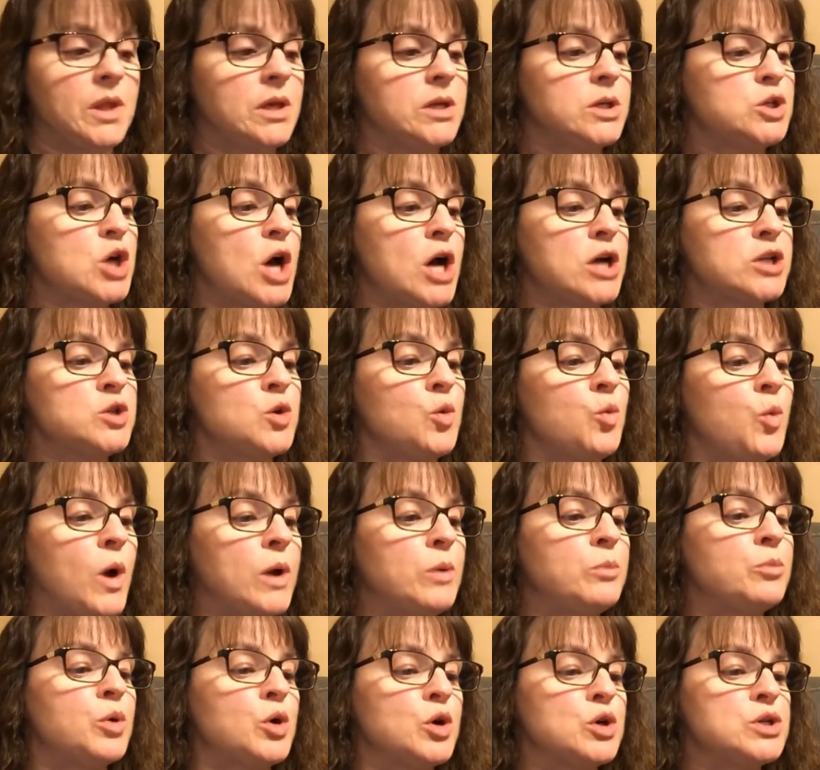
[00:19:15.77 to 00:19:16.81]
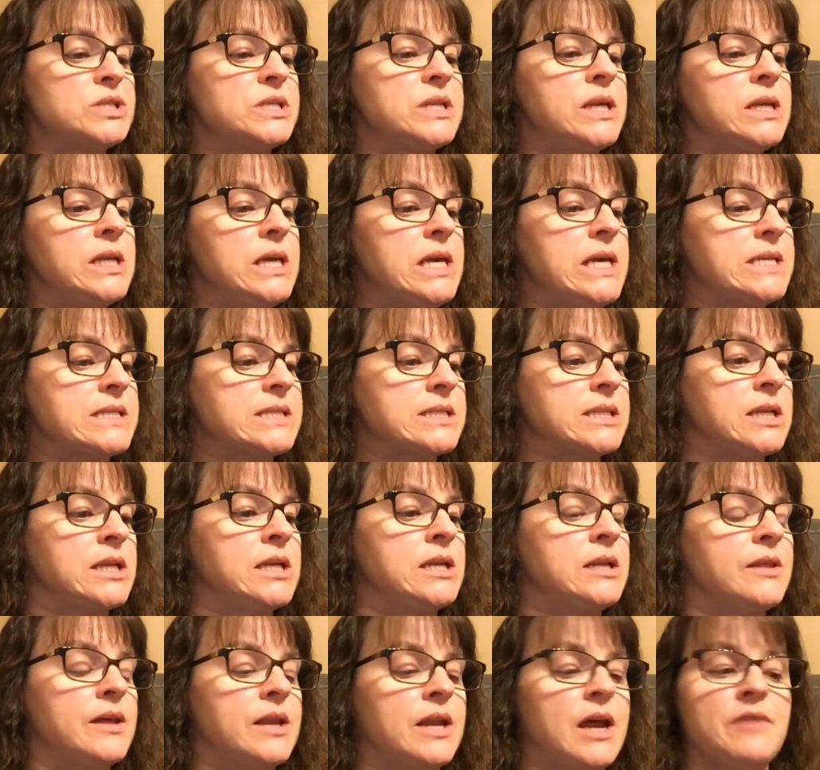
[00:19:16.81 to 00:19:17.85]
Talk to one person at Eastland
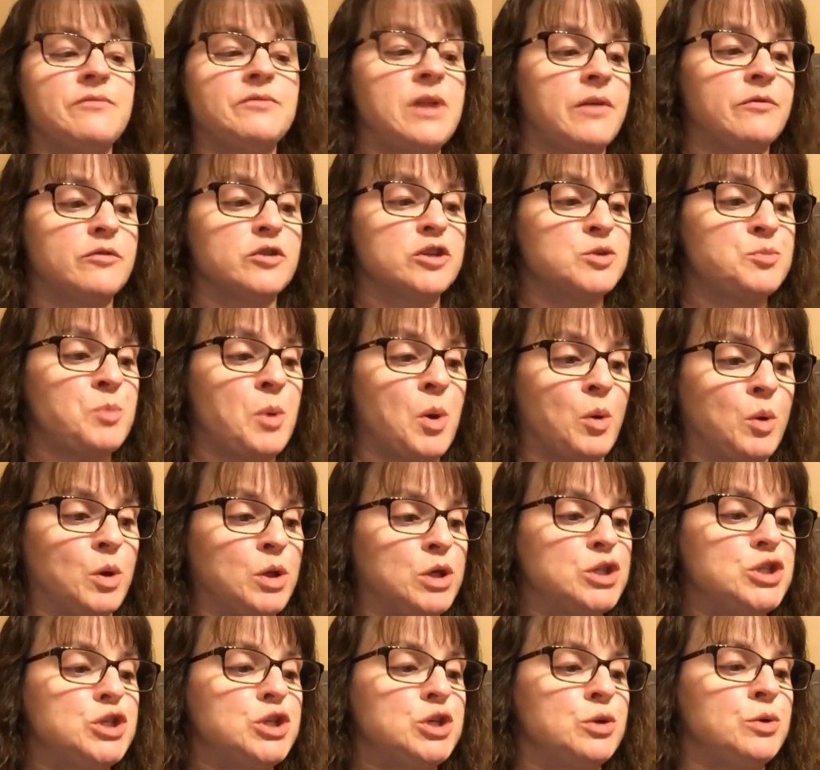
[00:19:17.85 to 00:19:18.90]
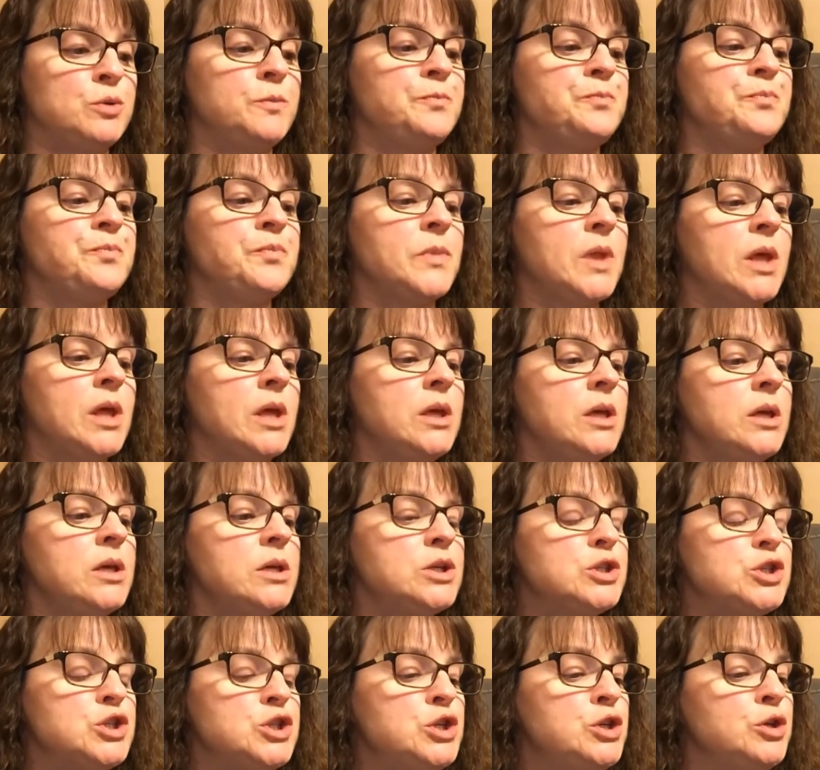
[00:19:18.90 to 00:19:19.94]
that I've never spoken to.
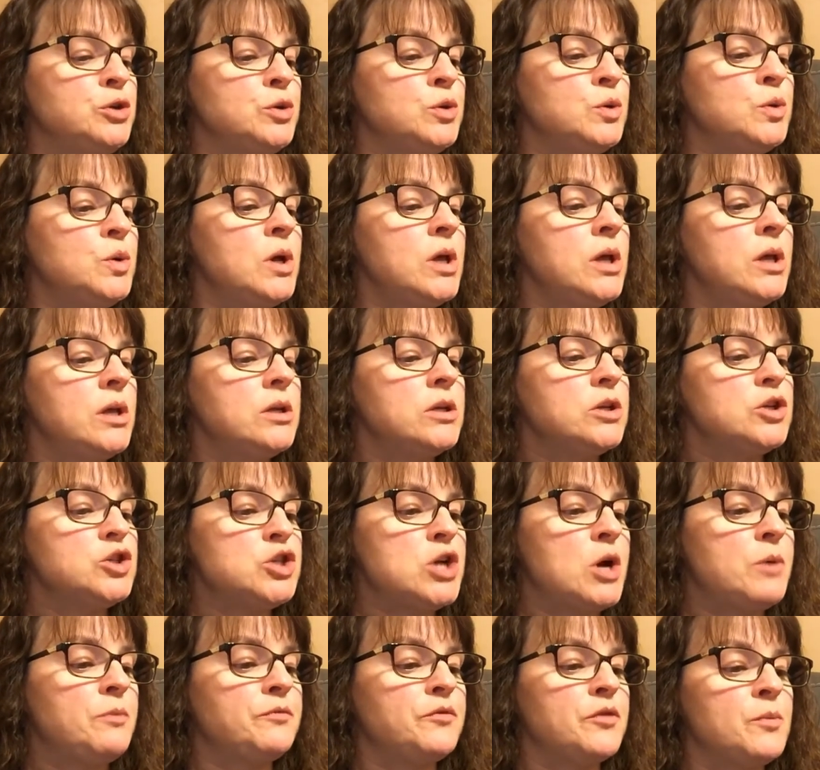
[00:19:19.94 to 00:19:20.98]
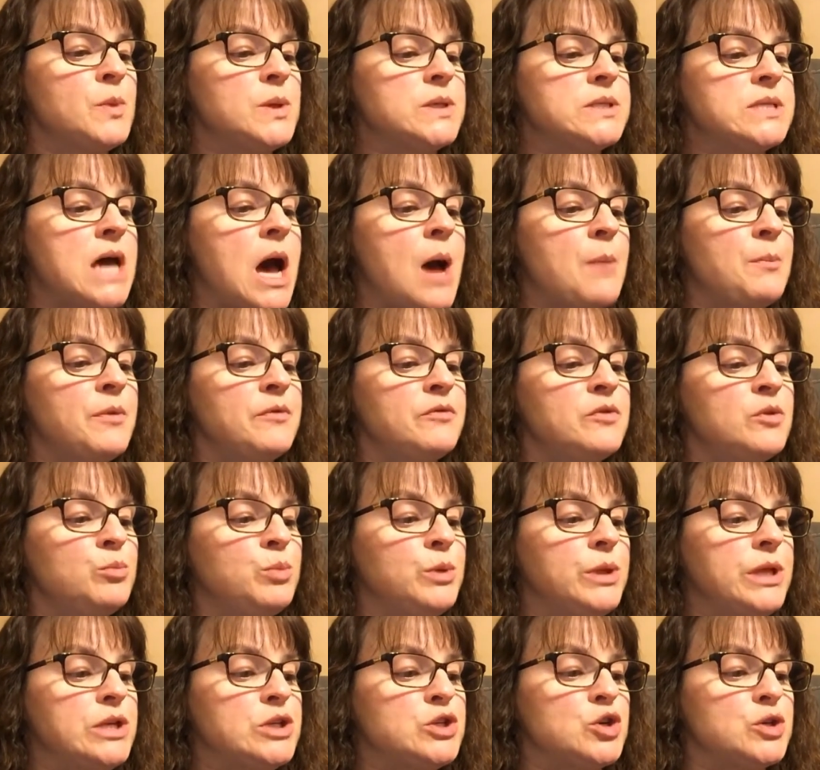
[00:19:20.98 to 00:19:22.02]
2. Jump from the top of the
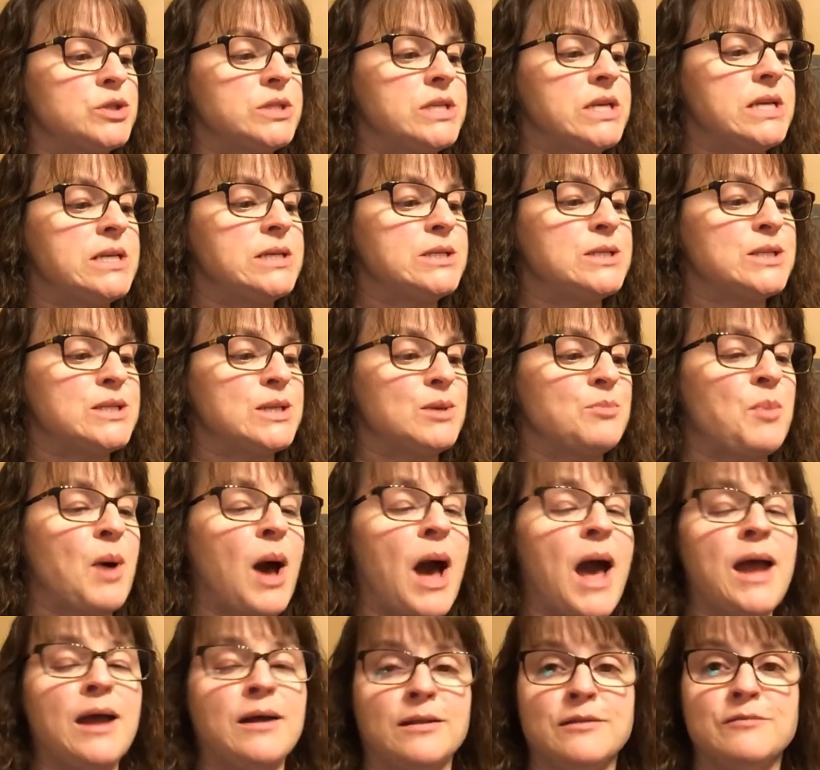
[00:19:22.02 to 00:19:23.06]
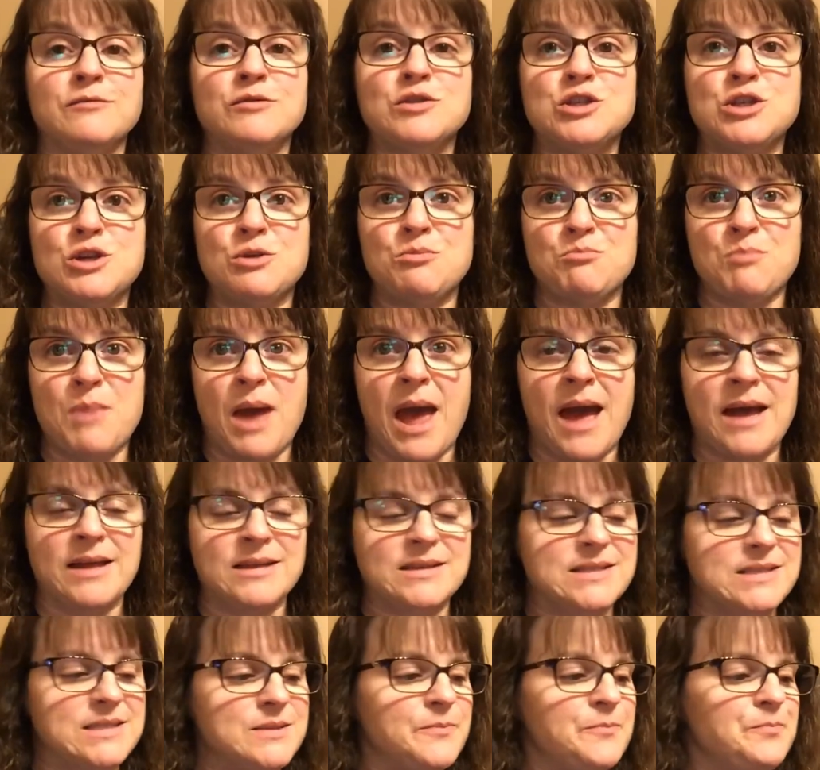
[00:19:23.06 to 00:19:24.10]
bleachers into the pile of gym
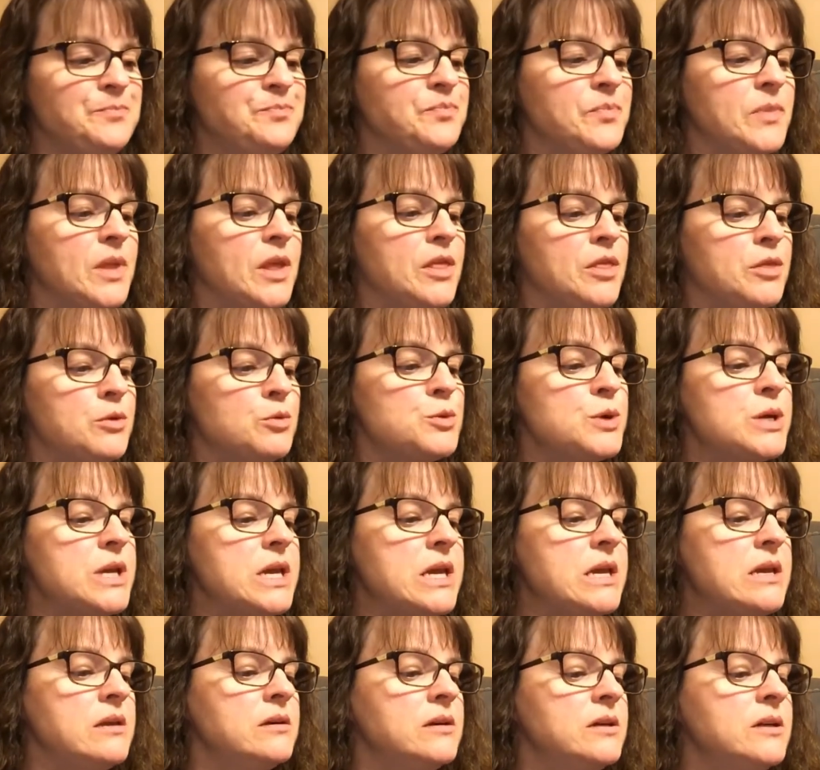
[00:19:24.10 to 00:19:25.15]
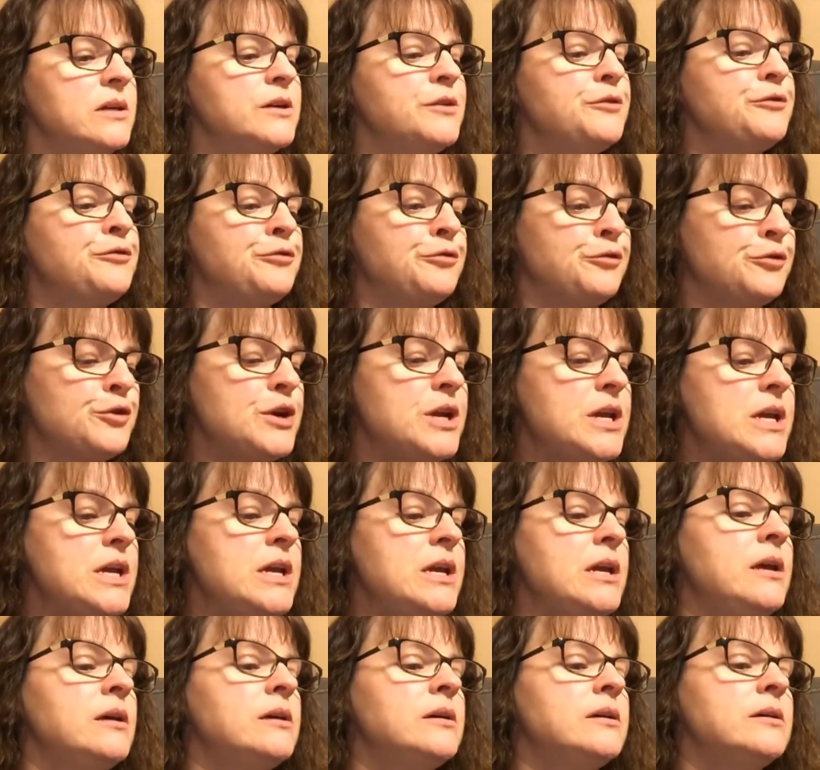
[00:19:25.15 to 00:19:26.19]
mats. 3.
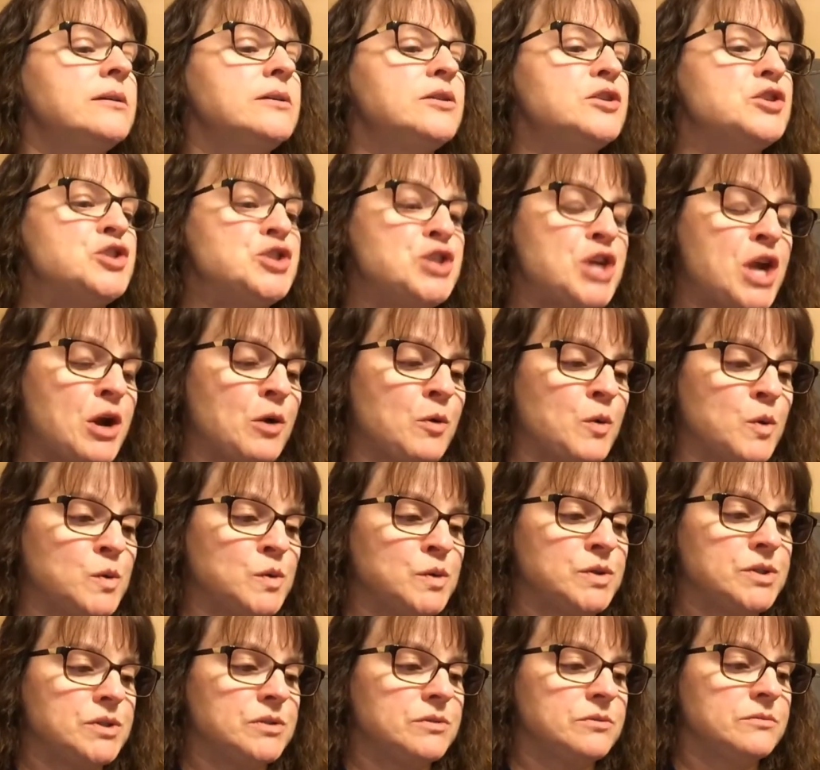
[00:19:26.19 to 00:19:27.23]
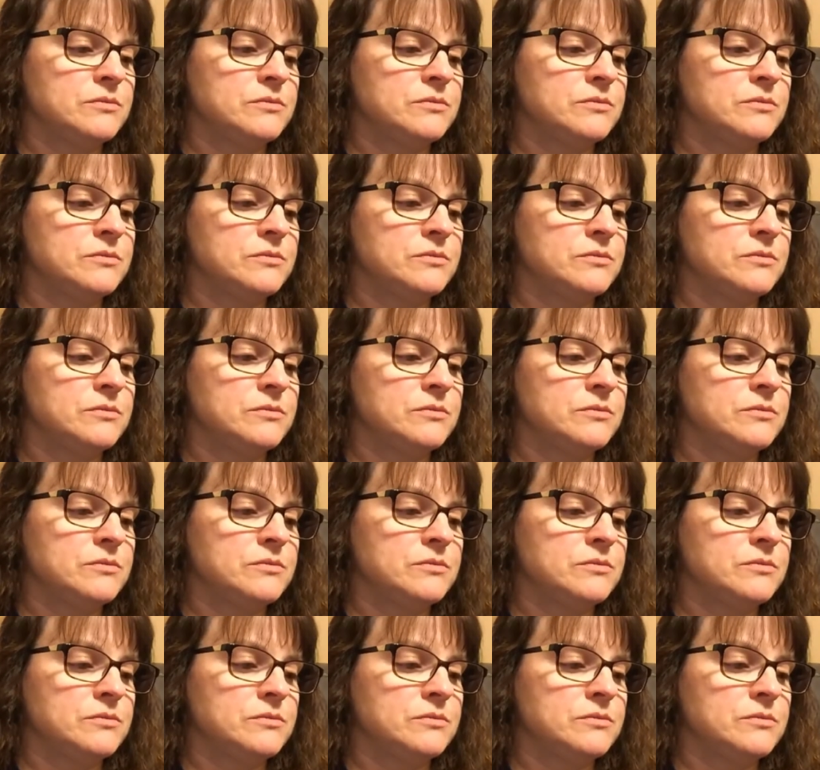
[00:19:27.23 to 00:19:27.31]
Free Gerald.